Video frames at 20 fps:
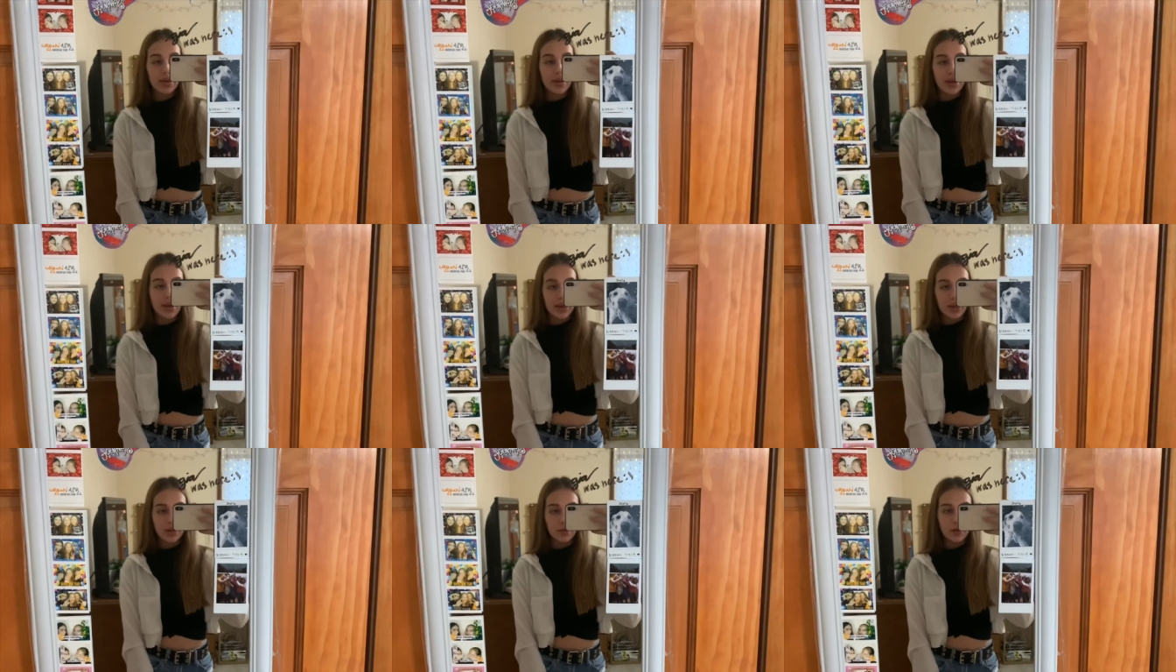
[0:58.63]

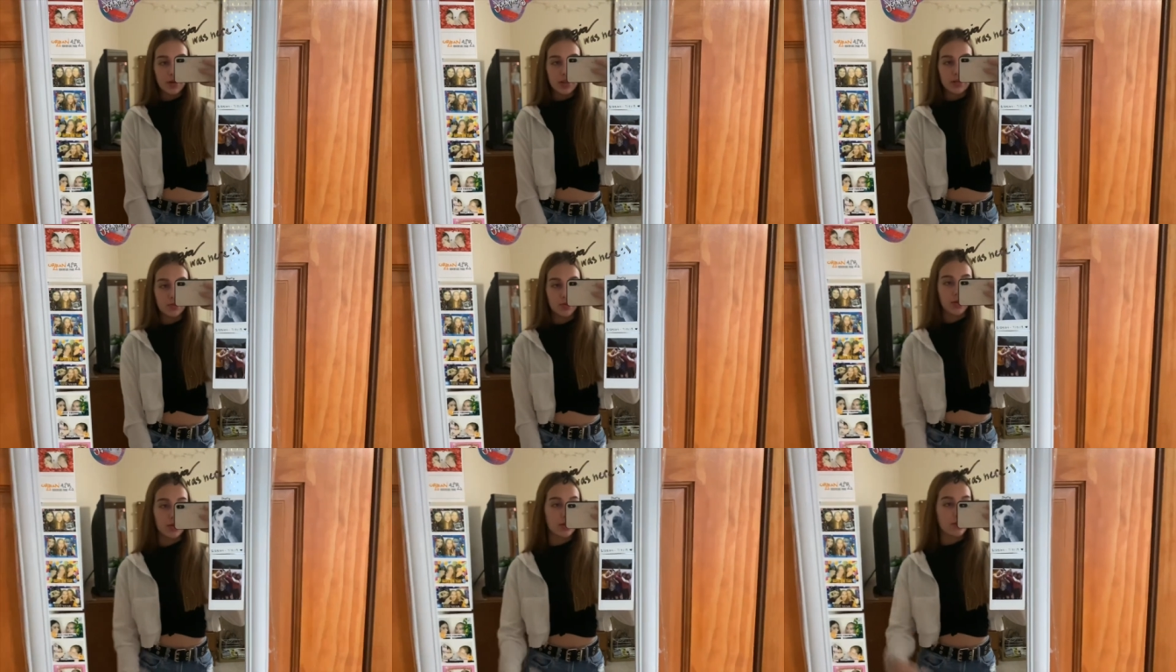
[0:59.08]

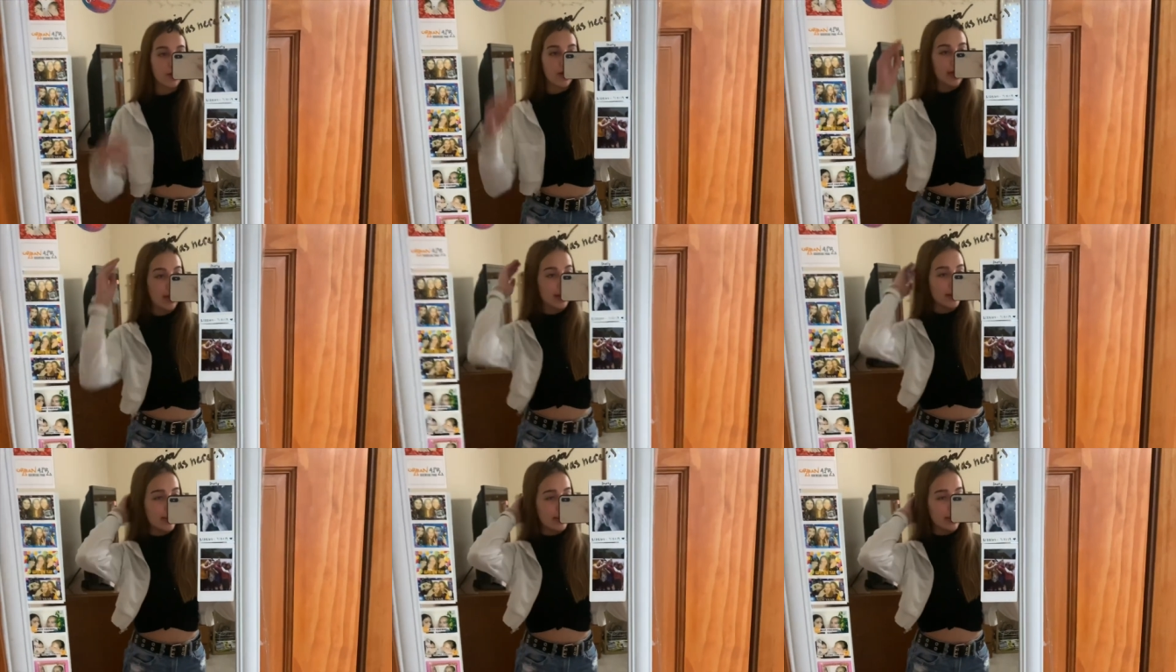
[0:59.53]
Anyways, we're gonna go
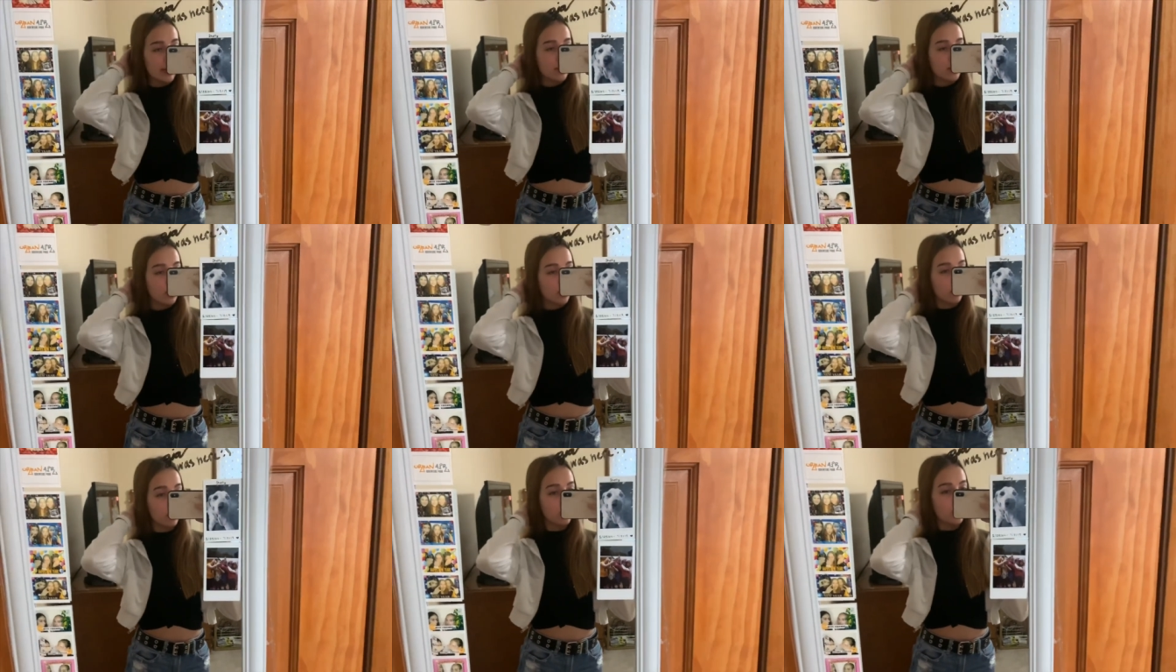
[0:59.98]
ahead and get
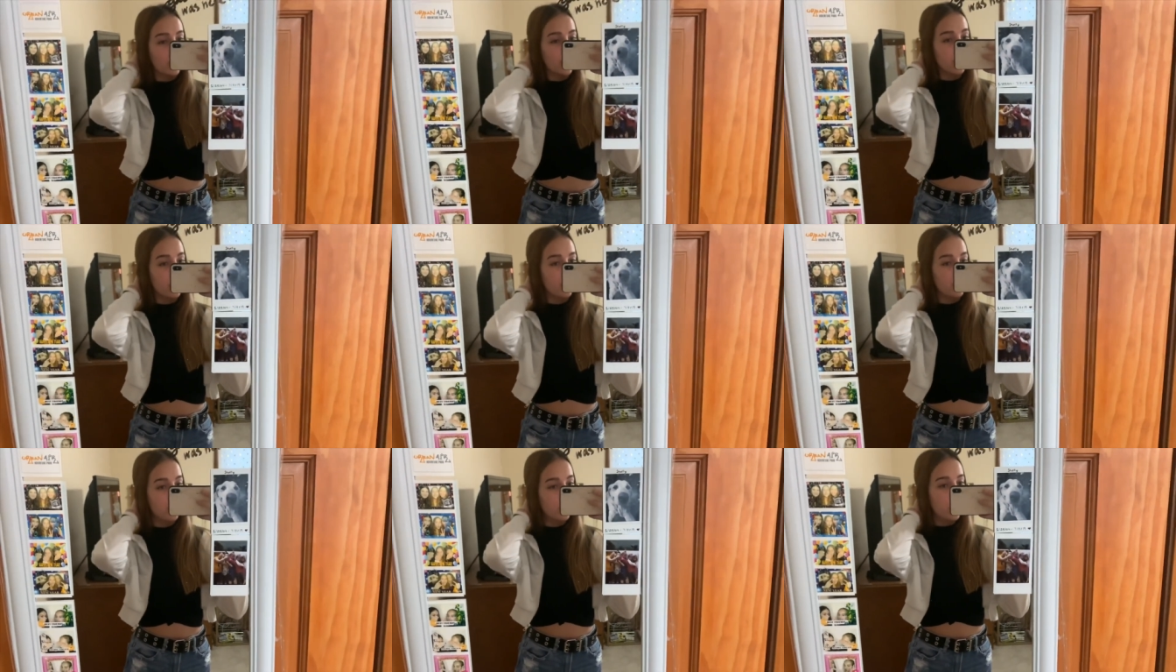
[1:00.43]

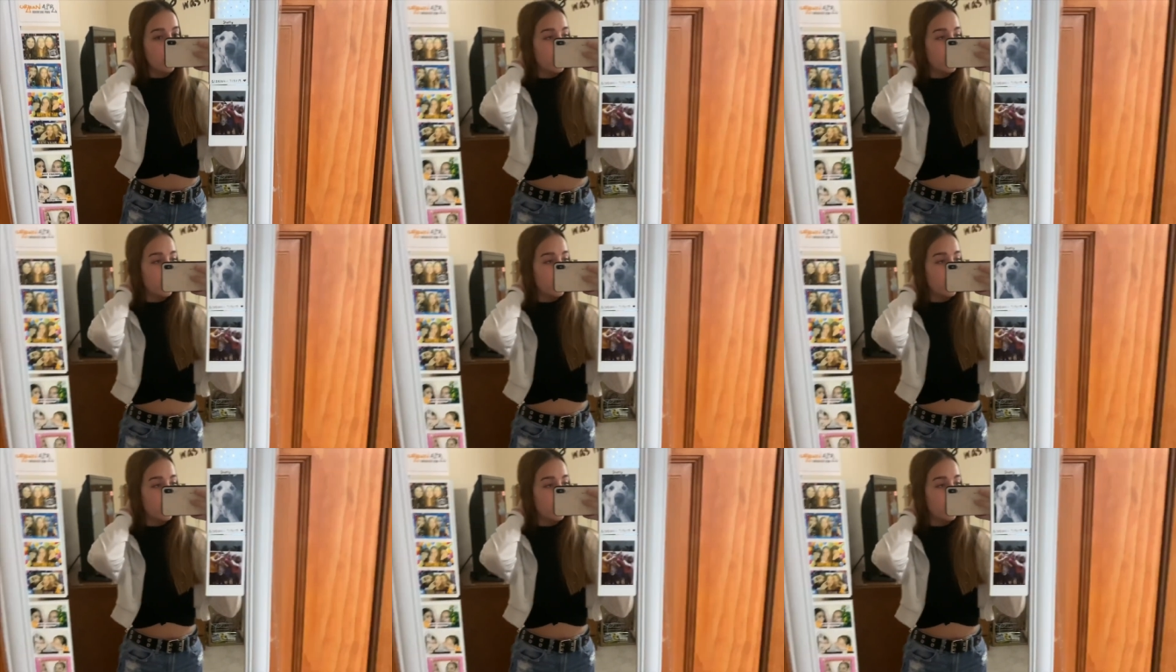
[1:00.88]
Turbo